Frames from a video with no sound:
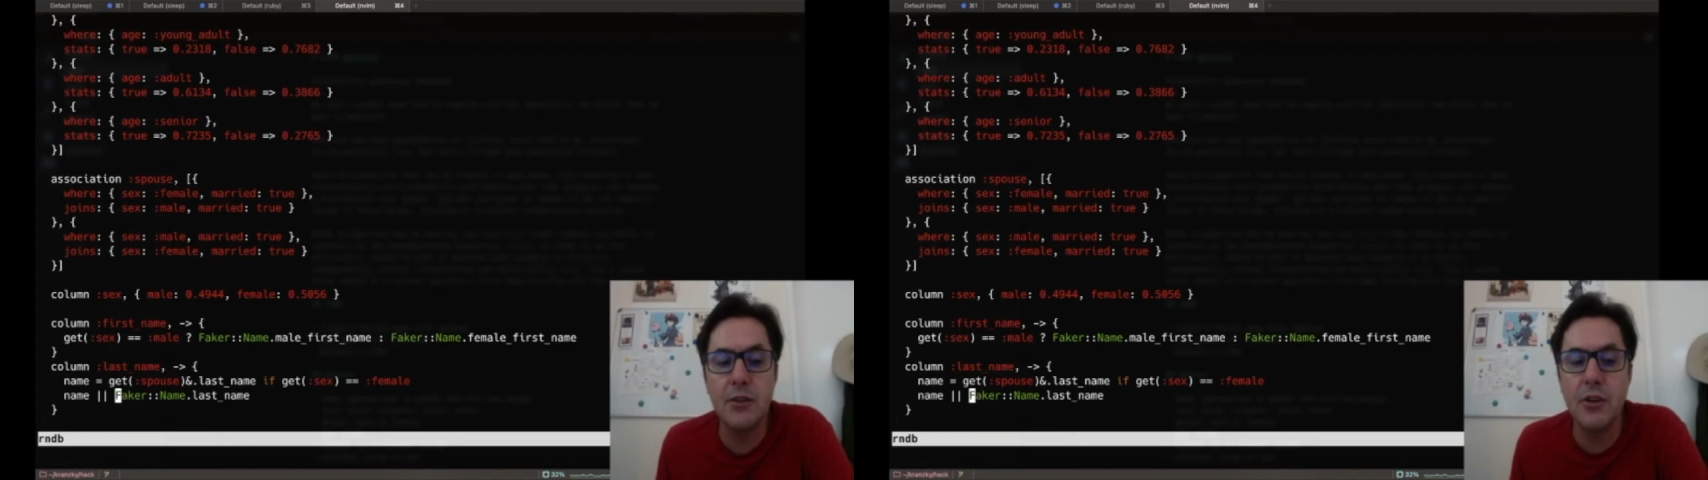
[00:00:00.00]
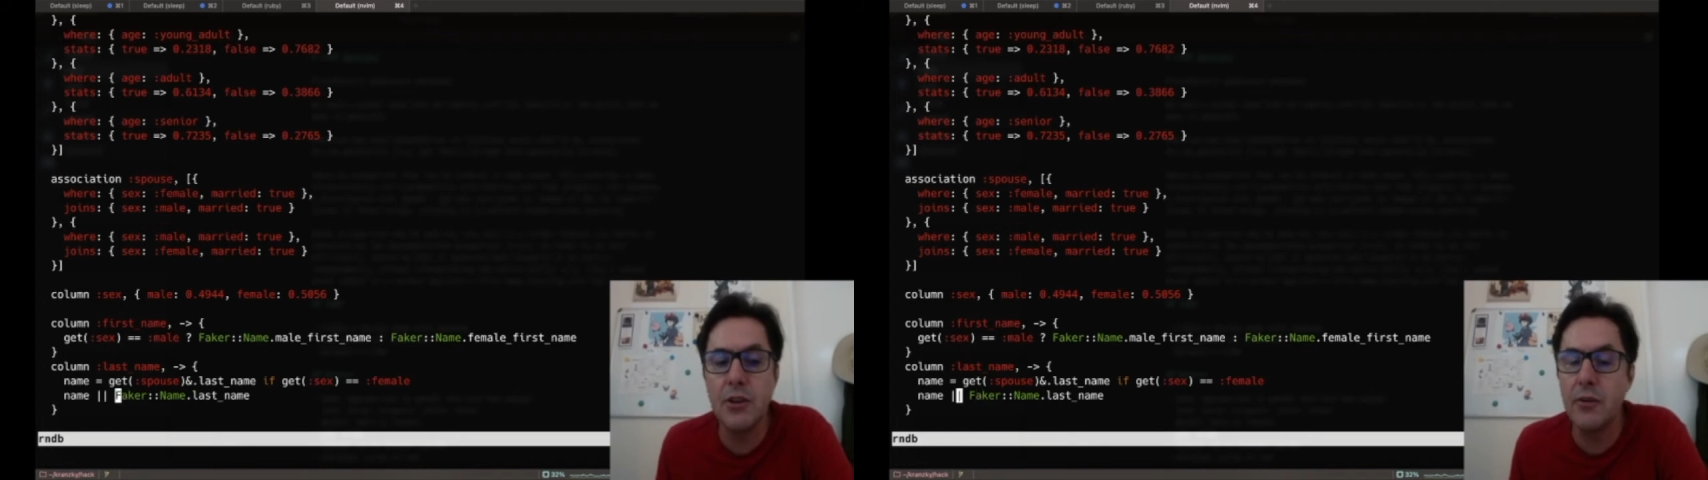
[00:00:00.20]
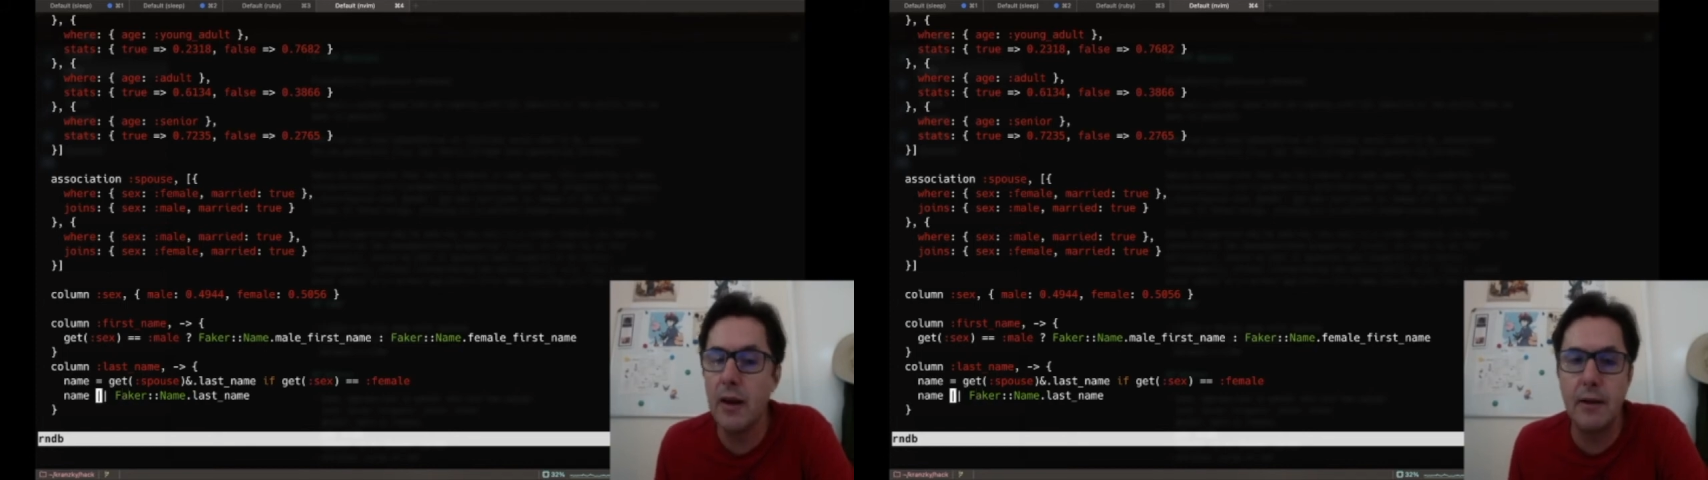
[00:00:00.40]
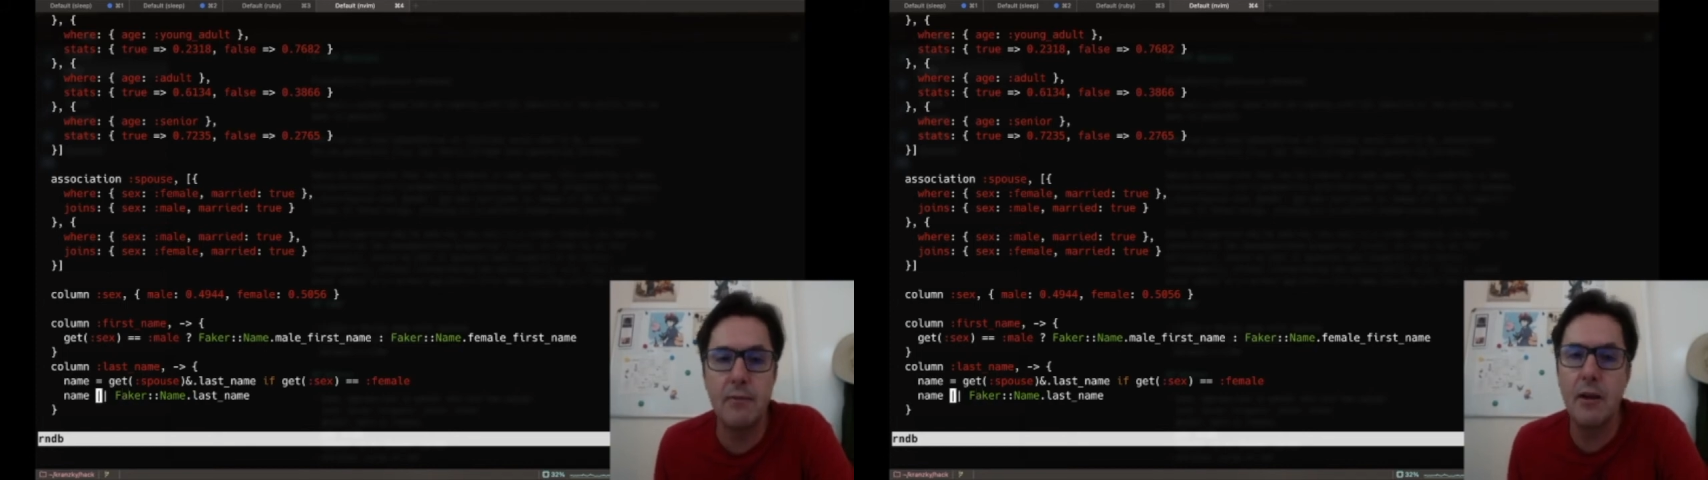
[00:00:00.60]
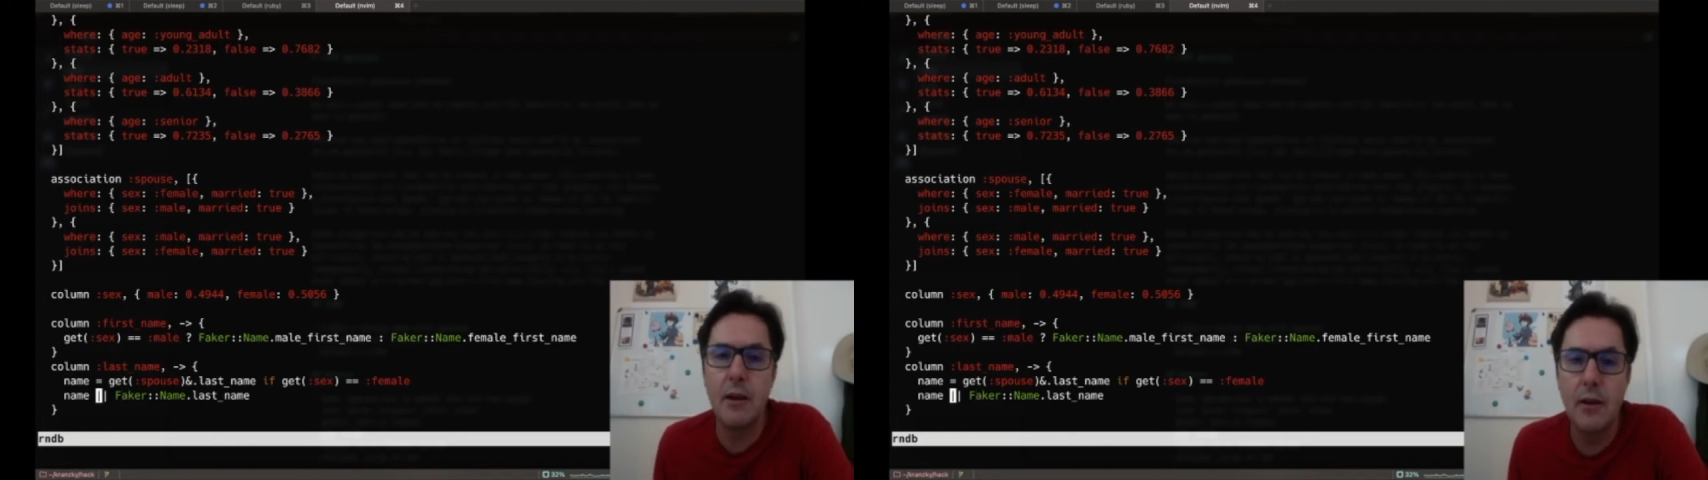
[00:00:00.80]
you generate
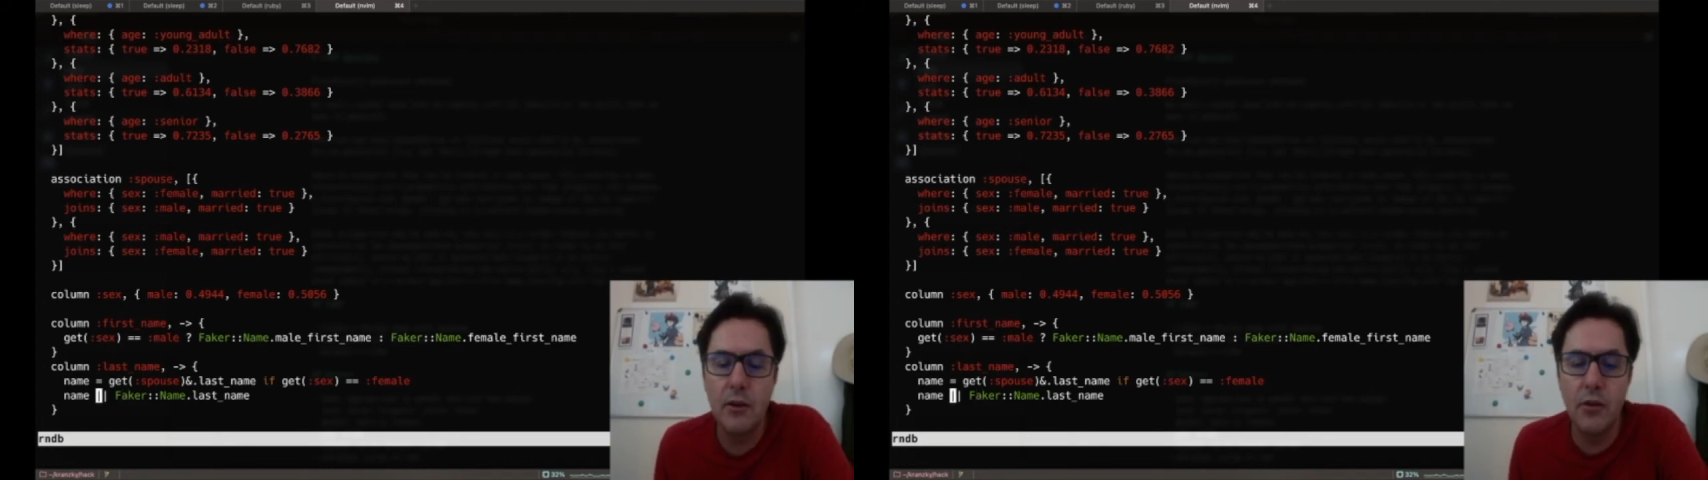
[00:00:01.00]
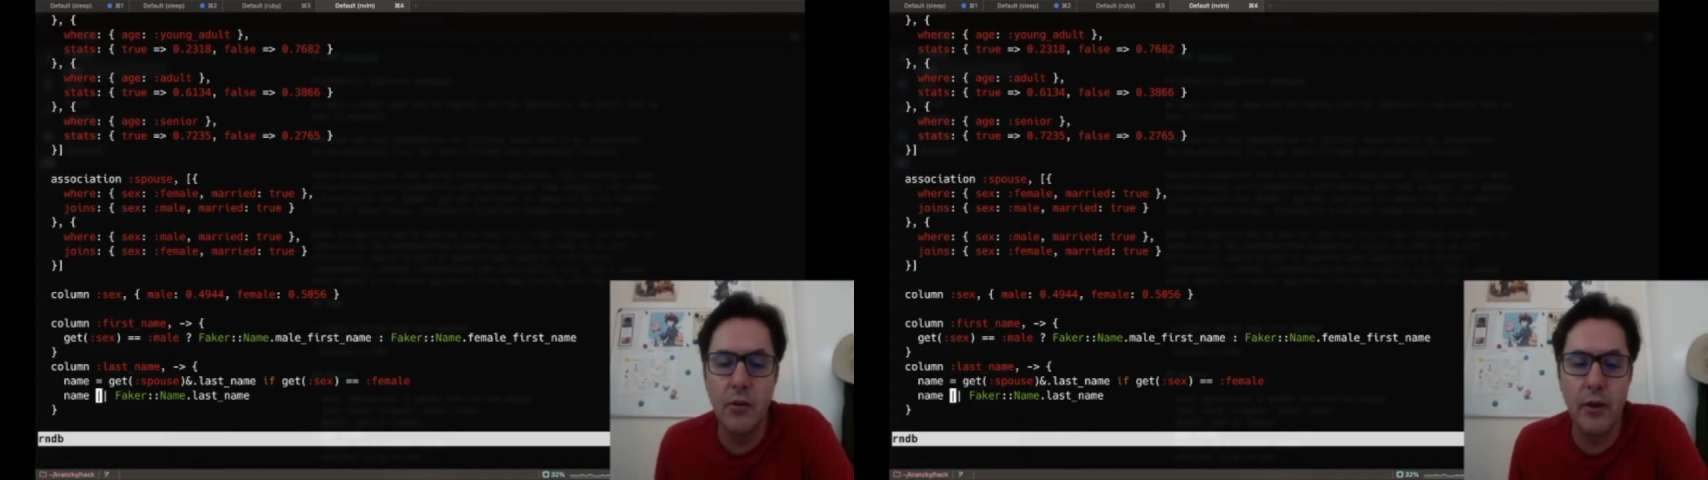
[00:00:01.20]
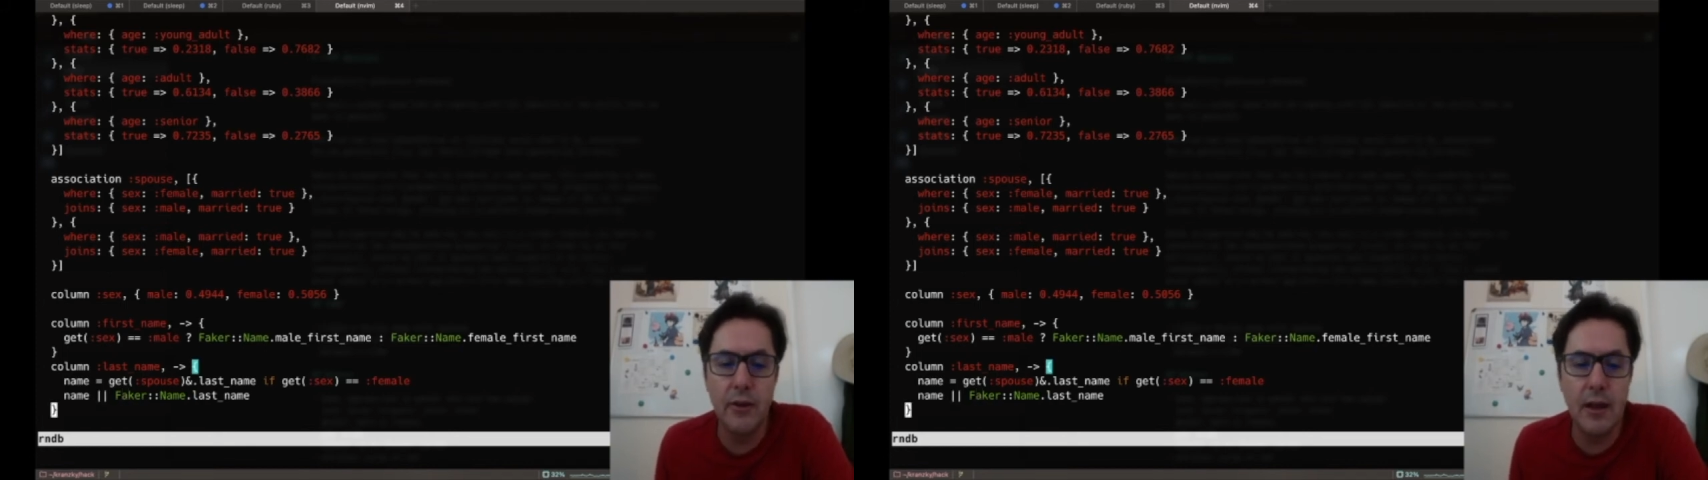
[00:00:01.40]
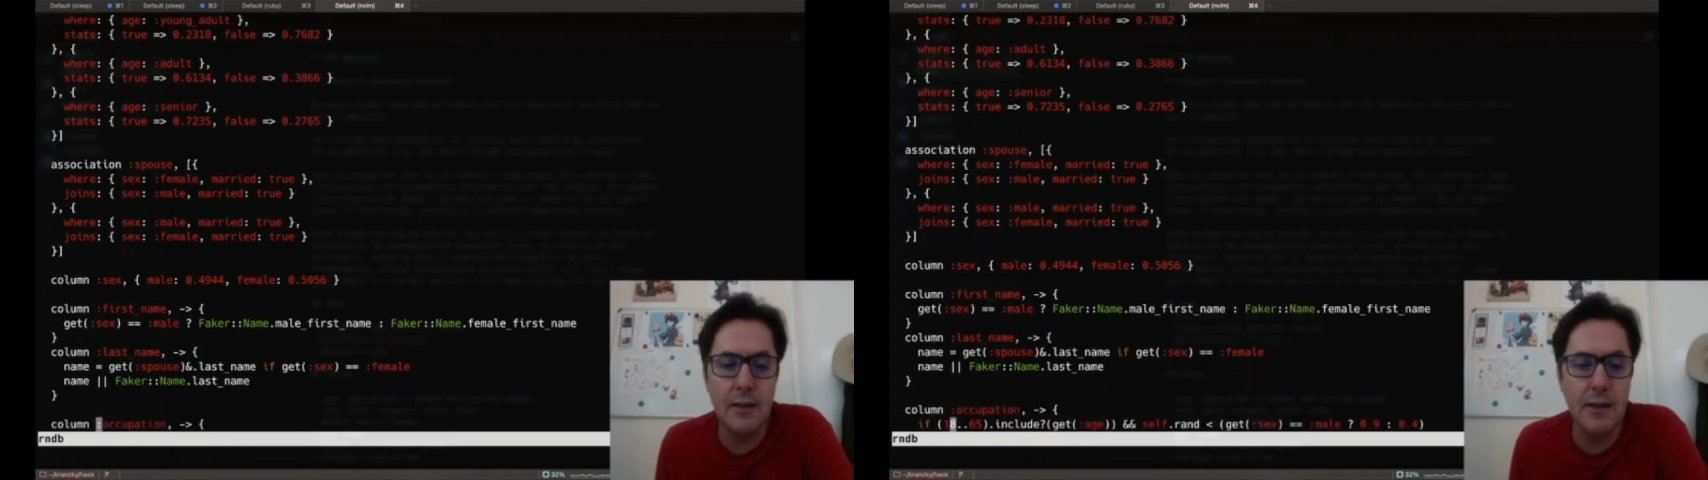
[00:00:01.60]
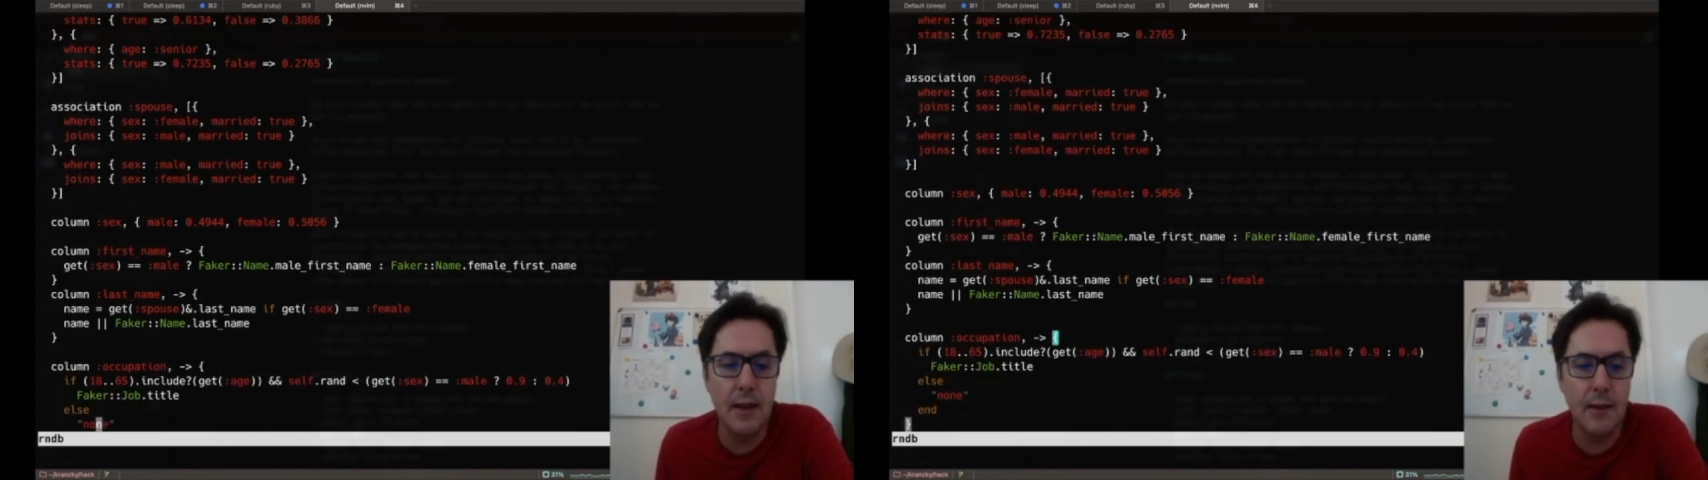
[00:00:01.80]
your own last
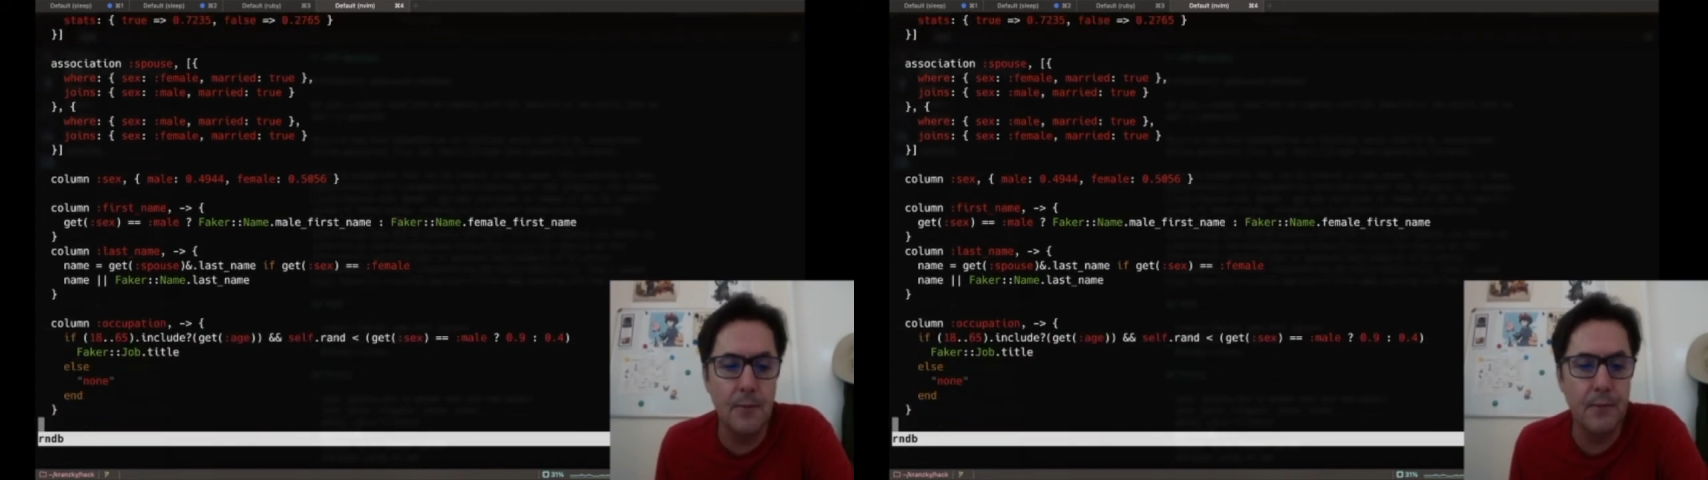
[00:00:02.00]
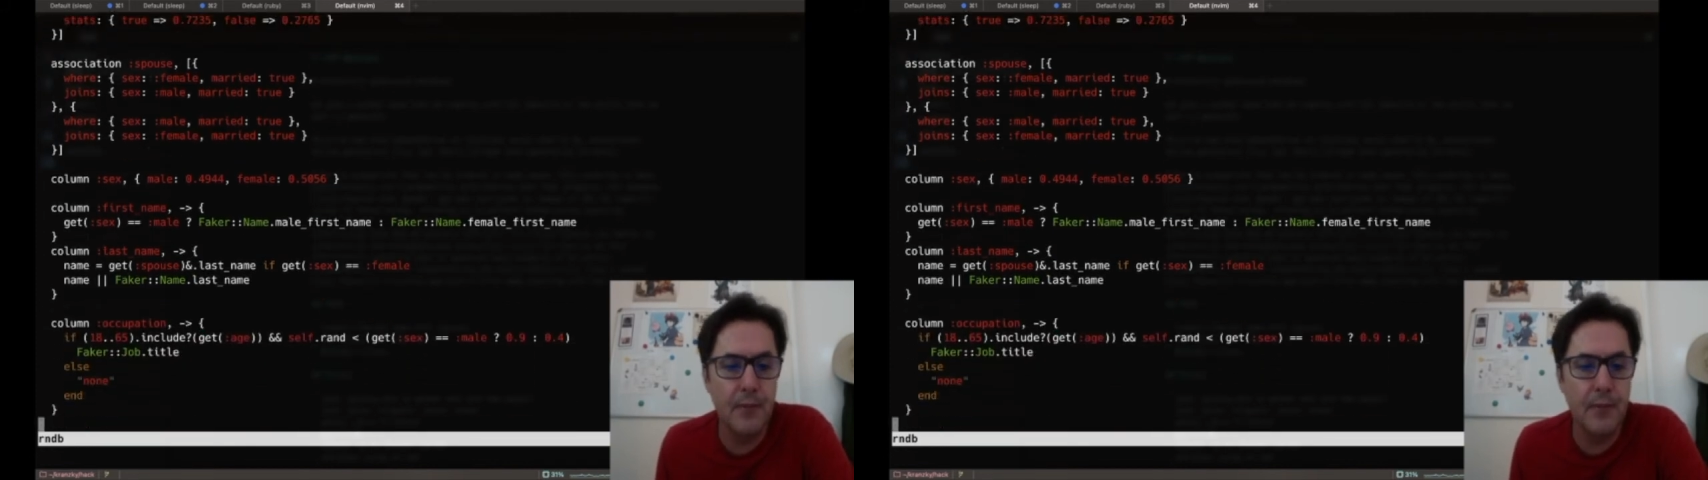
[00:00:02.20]
name.